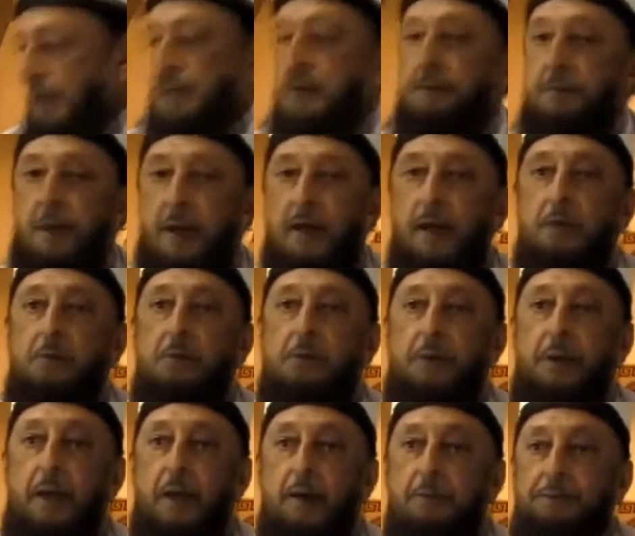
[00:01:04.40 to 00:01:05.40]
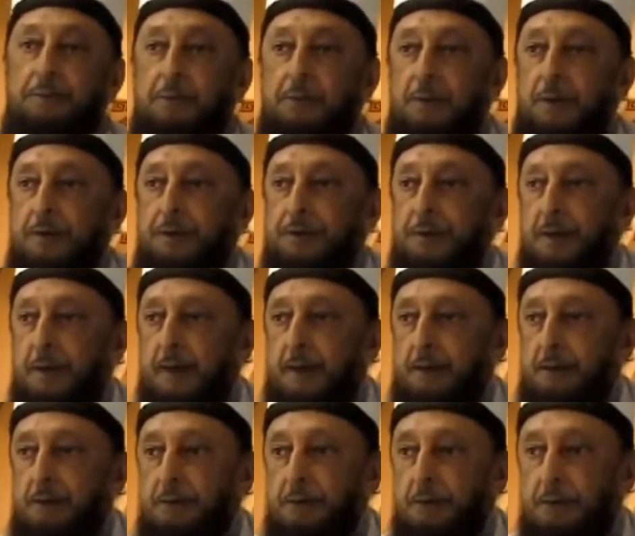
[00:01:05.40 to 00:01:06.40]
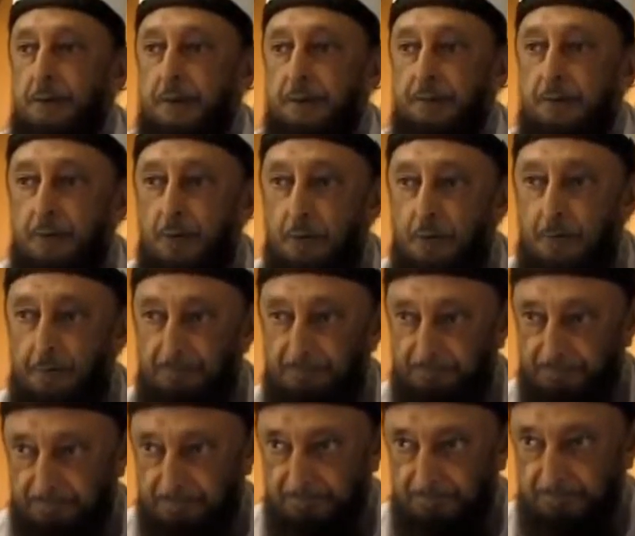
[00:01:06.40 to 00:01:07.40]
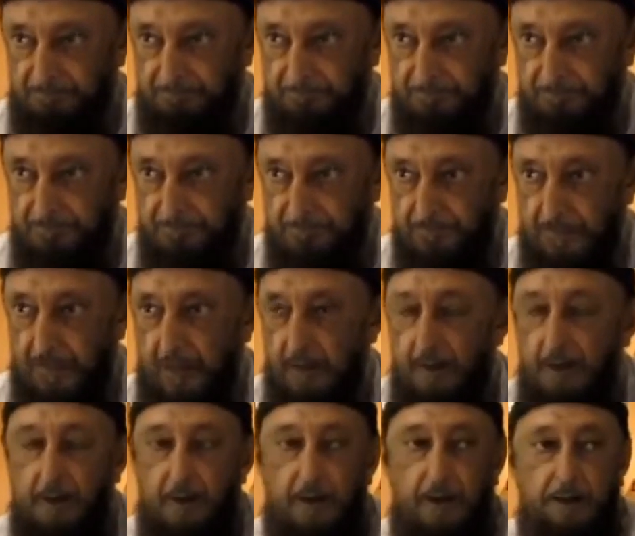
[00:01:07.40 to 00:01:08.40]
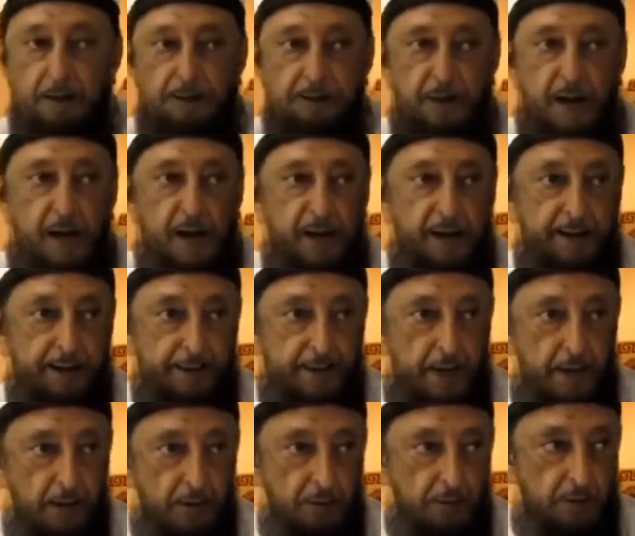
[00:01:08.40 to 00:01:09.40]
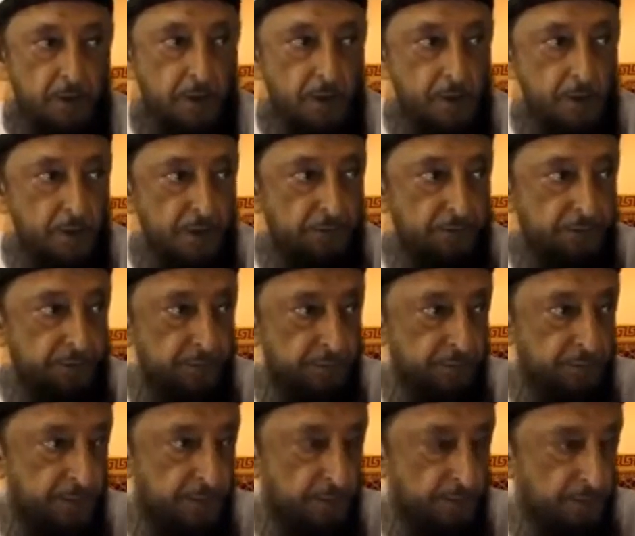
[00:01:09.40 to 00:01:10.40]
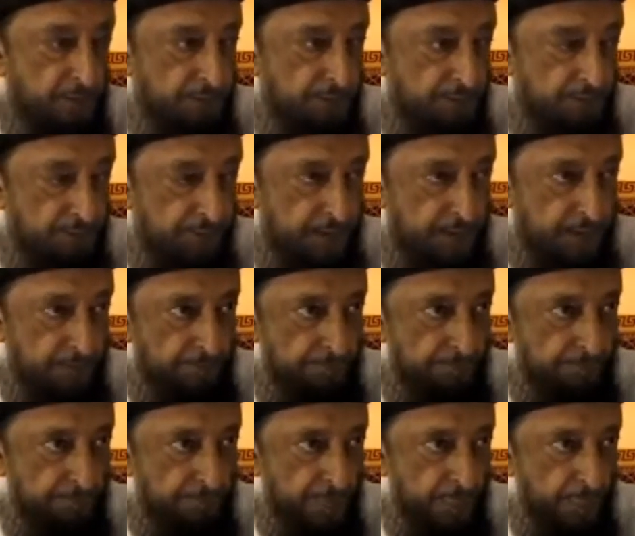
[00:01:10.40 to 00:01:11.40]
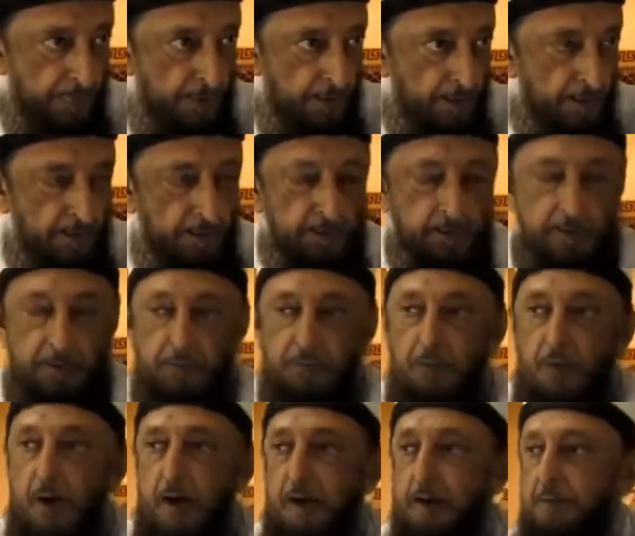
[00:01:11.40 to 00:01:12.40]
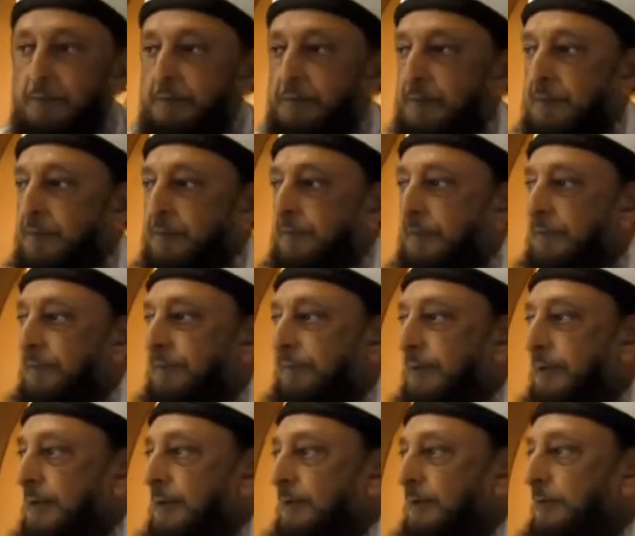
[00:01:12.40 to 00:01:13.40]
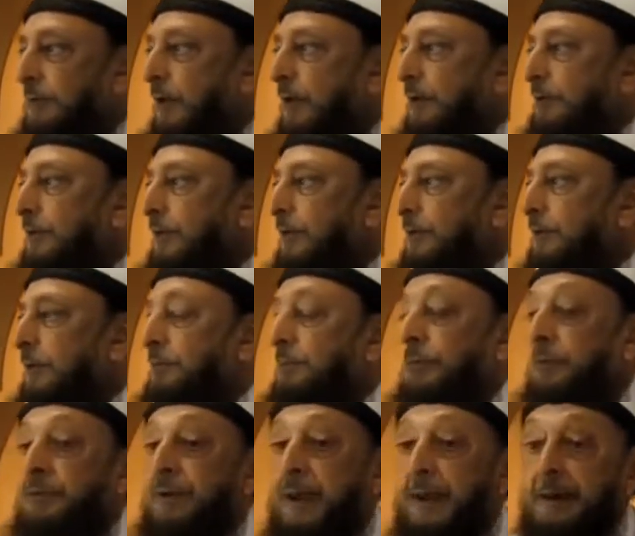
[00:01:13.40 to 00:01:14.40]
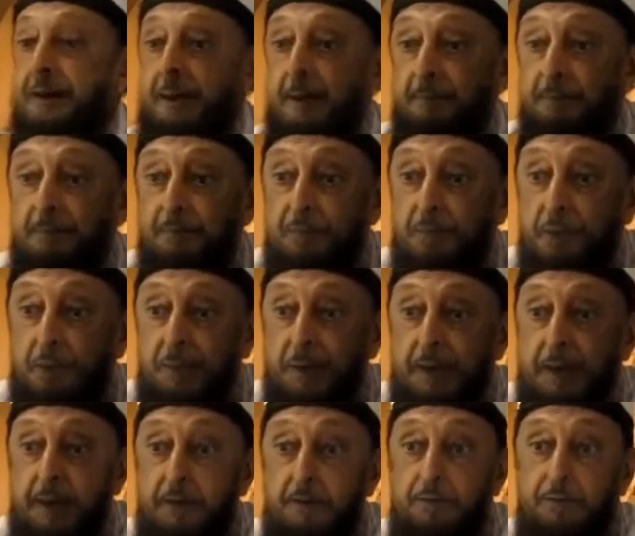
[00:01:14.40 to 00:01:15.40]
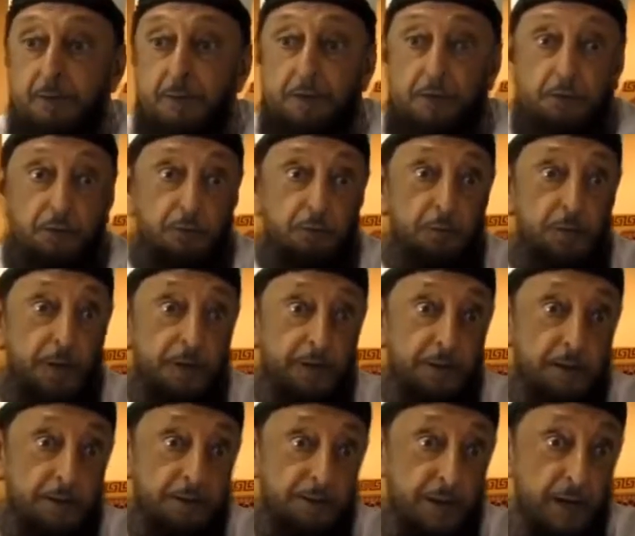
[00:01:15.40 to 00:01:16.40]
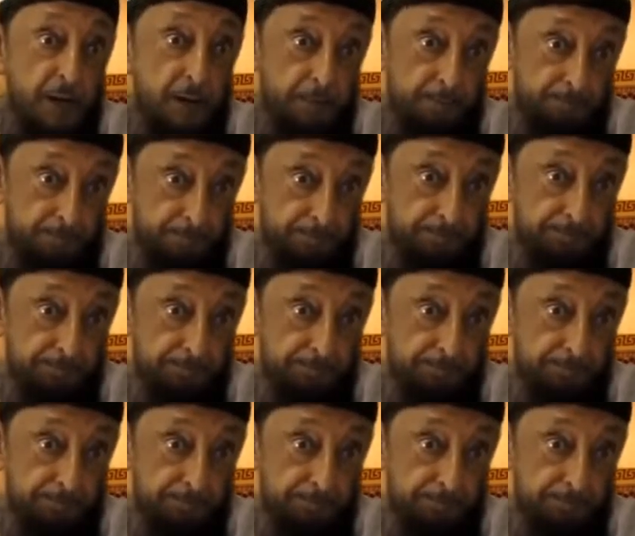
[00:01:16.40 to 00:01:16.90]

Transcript: And the man would have to return to his home and tie down, coercively restrain his wife, his sister, his daughter to protect them from being seduced by Dajjal.